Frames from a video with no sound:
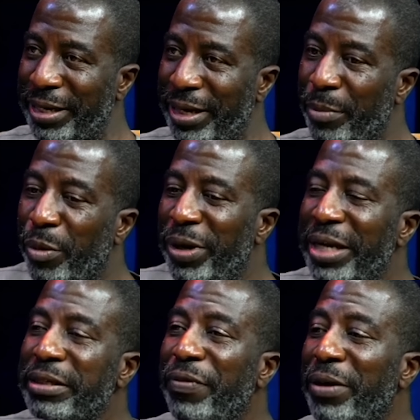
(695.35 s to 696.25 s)
But we later
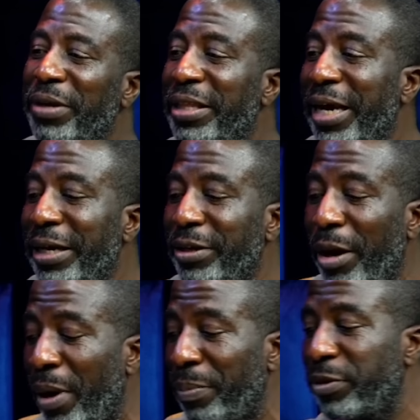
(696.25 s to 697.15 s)
found out they had come
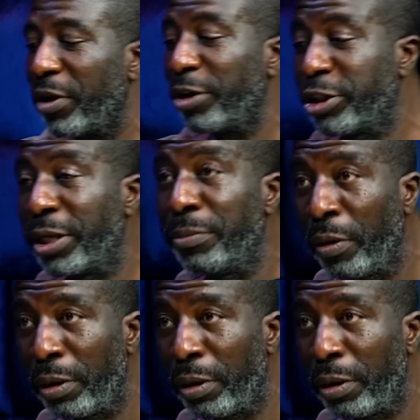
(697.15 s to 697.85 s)
up, touched him,